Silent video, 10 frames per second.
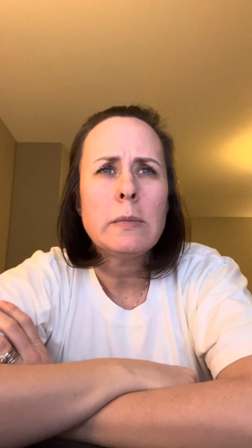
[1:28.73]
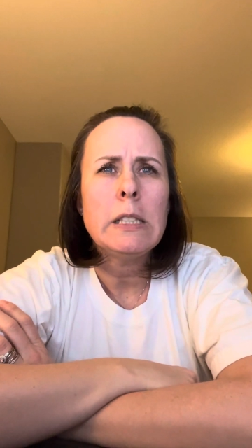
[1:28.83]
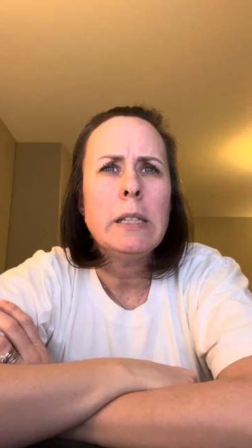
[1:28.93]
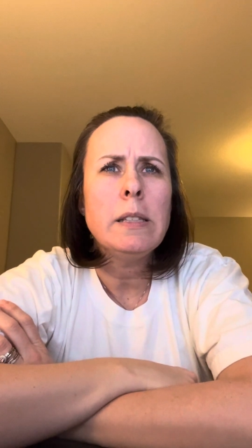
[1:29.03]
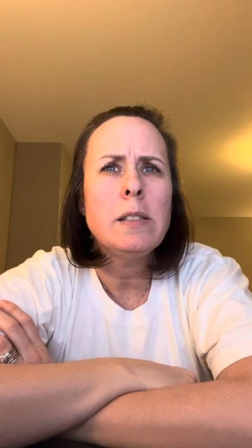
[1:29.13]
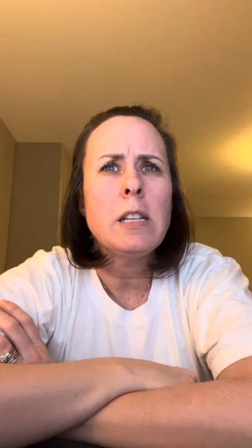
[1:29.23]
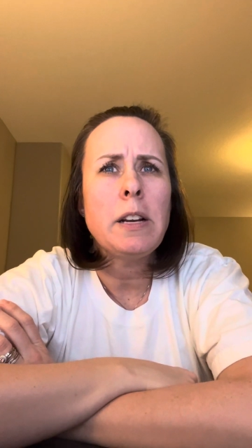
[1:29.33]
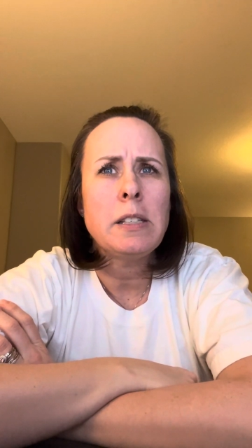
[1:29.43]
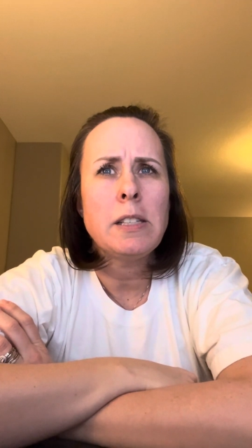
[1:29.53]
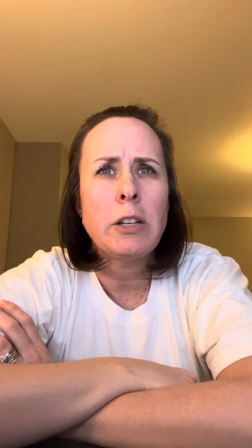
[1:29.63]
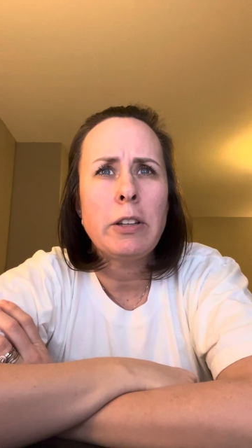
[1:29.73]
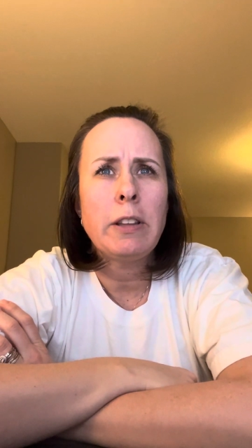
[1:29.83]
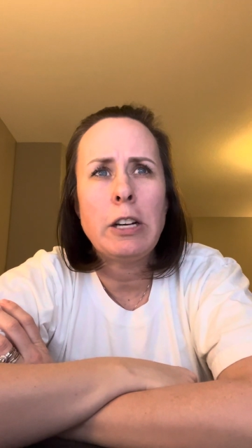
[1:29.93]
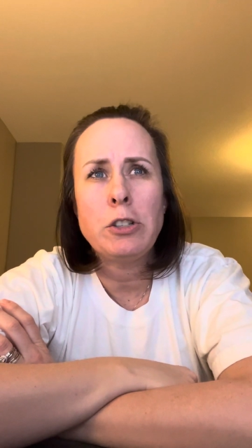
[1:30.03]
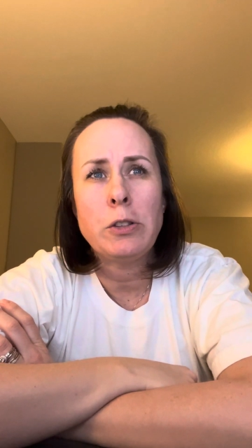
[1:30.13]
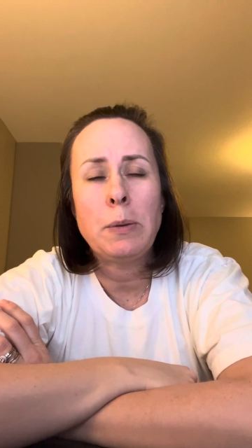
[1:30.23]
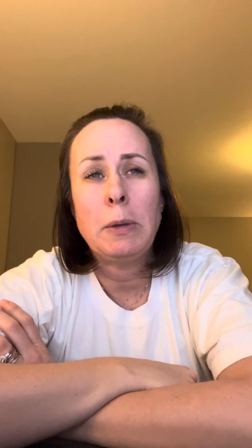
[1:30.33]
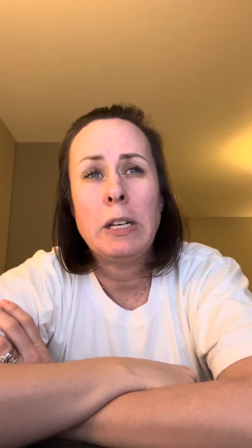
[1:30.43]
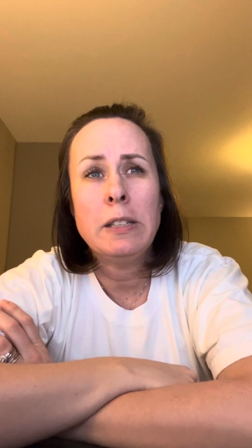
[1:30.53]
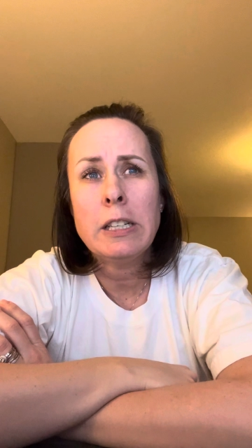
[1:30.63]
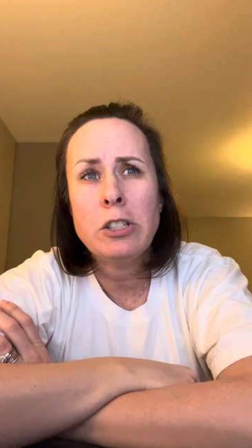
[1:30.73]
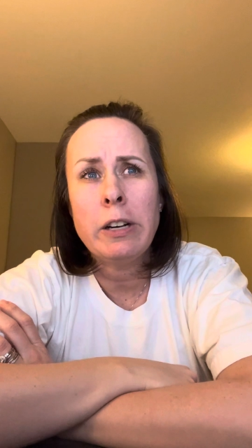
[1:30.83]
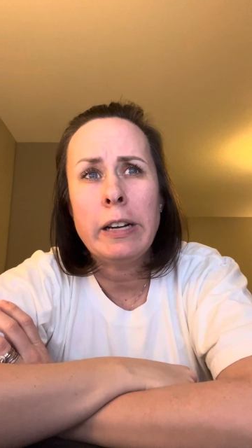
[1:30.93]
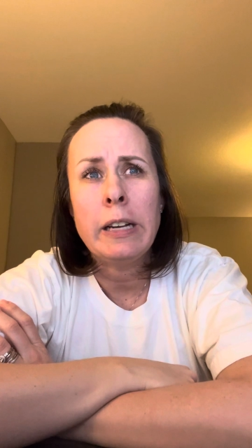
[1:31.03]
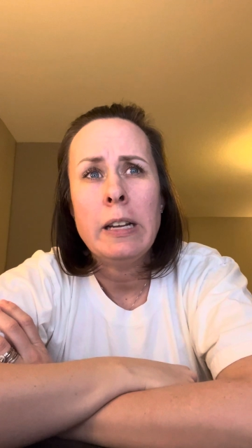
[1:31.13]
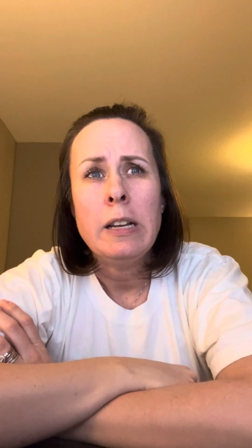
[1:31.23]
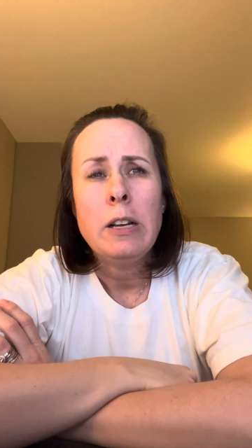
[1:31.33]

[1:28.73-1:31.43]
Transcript: Is not necessarily that it shows up in a dictionary,